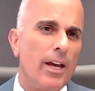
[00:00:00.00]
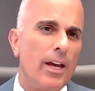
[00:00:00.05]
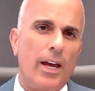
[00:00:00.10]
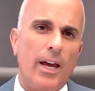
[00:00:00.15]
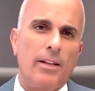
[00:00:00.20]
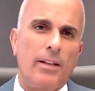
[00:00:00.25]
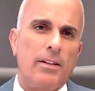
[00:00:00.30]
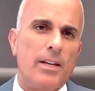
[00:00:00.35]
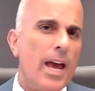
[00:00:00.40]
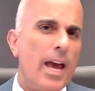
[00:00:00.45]

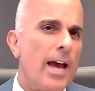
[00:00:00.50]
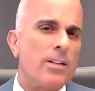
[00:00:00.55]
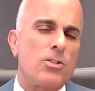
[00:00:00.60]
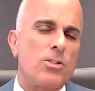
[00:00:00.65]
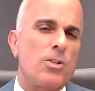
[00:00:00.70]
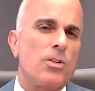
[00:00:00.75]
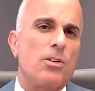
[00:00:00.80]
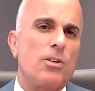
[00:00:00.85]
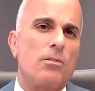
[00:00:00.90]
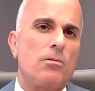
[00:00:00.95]
And the
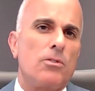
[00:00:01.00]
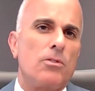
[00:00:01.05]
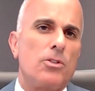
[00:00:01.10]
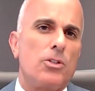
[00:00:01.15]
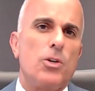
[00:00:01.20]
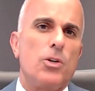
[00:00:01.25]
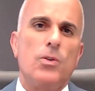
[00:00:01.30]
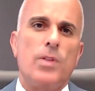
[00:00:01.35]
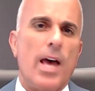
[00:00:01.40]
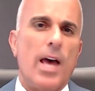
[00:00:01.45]
answer
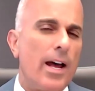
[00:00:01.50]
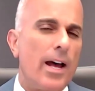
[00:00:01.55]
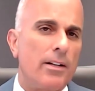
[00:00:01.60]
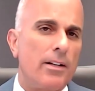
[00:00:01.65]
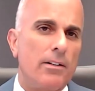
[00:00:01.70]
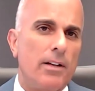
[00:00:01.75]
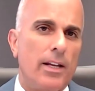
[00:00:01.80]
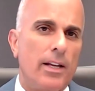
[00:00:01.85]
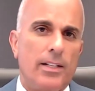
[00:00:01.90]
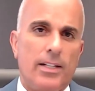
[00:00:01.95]
to
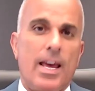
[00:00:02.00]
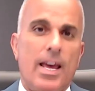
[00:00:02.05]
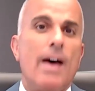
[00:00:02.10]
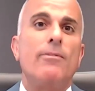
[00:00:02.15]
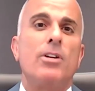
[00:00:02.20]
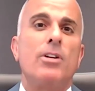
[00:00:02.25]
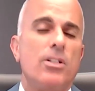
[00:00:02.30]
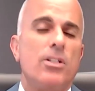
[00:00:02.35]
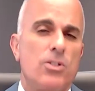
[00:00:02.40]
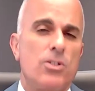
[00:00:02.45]
that and the
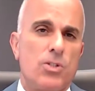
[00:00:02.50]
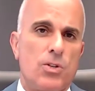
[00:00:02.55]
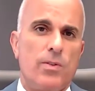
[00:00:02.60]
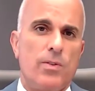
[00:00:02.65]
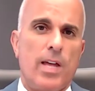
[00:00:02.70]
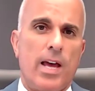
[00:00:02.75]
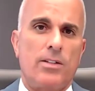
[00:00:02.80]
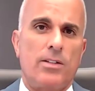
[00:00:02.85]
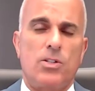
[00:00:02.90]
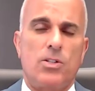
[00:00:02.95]
evidence
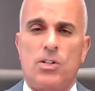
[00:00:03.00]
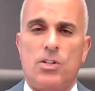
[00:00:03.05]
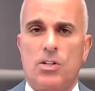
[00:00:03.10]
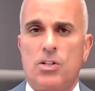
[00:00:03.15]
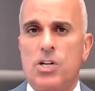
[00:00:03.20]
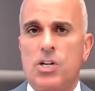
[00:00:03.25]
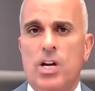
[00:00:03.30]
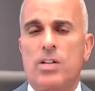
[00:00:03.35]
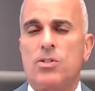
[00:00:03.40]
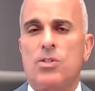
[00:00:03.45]
to that
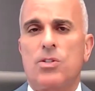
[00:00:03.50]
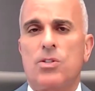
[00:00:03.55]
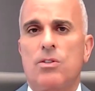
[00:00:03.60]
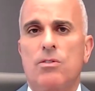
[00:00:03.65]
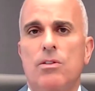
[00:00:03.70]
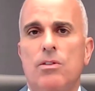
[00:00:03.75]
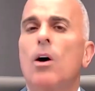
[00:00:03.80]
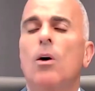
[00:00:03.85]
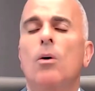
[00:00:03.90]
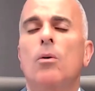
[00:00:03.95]
suggests
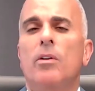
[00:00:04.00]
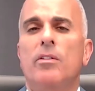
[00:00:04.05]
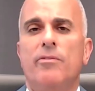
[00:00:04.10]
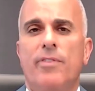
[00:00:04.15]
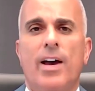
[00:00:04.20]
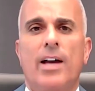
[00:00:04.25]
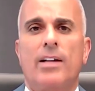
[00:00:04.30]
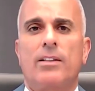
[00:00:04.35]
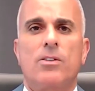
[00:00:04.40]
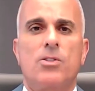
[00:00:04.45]
no. In
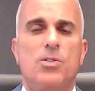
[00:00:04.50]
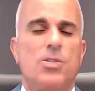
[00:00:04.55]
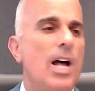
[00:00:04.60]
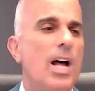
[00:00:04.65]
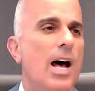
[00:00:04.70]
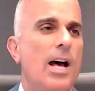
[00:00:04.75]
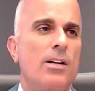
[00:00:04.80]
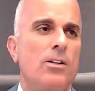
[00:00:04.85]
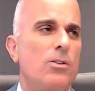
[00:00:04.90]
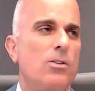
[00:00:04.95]
fact, there's
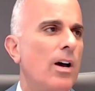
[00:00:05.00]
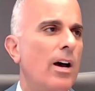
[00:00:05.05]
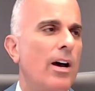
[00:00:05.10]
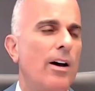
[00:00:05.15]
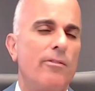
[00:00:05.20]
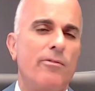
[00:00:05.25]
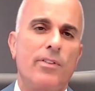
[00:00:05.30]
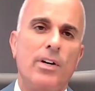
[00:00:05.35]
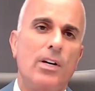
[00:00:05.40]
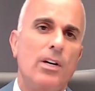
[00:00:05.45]
not. You
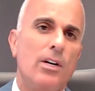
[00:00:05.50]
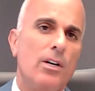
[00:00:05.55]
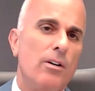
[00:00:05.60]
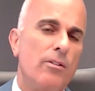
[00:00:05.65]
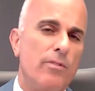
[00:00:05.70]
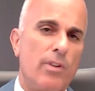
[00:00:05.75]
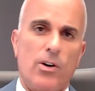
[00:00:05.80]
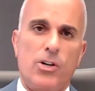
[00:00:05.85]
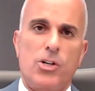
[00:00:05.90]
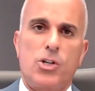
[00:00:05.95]
have
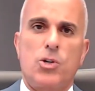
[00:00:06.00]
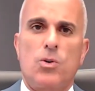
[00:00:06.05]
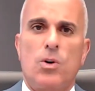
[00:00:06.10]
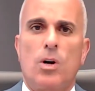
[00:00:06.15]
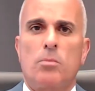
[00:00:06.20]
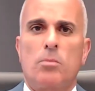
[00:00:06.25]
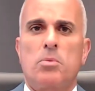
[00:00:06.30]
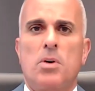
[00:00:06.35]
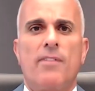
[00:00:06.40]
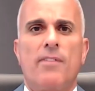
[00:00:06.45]
very
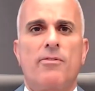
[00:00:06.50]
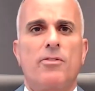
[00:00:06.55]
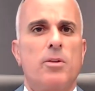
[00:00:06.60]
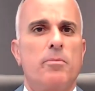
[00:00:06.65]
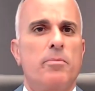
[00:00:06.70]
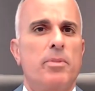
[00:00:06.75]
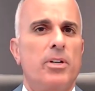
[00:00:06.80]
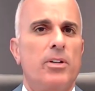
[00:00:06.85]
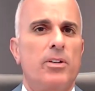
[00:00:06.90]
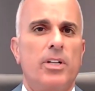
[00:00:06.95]
strong
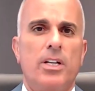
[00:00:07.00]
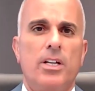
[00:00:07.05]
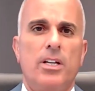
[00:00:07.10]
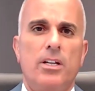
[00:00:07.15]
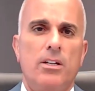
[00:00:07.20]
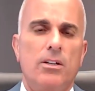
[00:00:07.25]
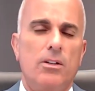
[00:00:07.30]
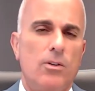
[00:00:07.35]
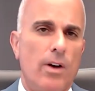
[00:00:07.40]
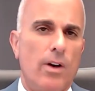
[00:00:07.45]

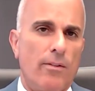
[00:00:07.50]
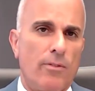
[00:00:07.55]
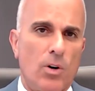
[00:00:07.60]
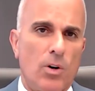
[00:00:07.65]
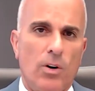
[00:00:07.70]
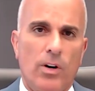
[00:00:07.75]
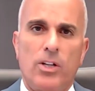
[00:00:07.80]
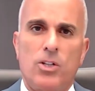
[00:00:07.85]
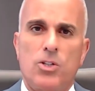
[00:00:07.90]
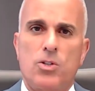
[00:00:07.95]
profitability. You have
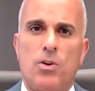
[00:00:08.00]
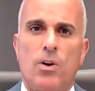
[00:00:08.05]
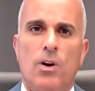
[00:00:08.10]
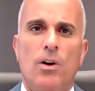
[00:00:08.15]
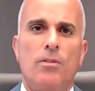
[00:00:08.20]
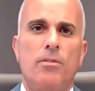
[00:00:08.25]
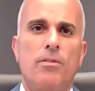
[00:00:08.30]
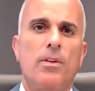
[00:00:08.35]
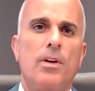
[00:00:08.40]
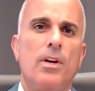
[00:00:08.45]
earnings
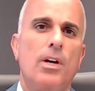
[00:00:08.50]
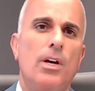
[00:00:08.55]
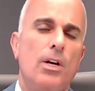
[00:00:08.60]
growth.